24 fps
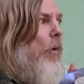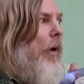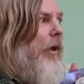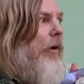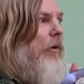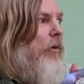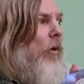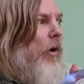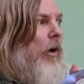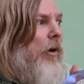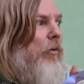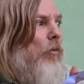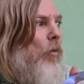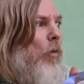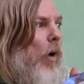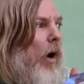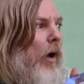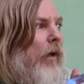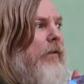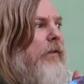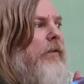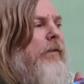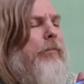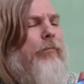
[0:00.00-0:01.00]
and
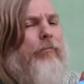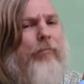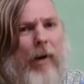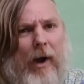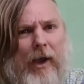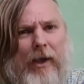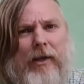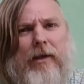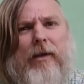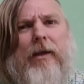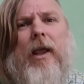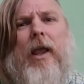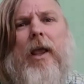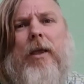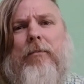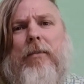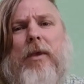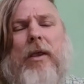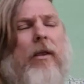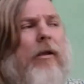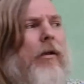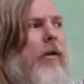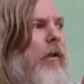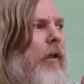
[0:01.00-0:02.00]
1s by
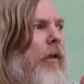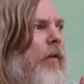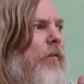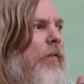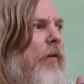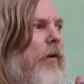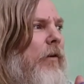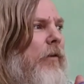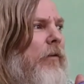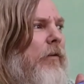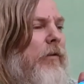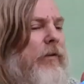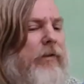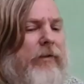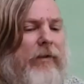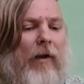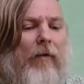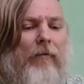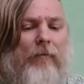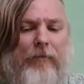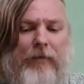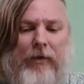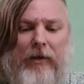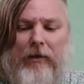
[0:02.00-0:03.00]
naming even
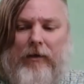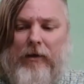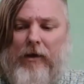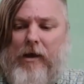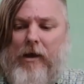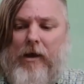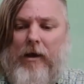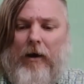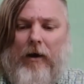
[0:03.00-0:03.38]
something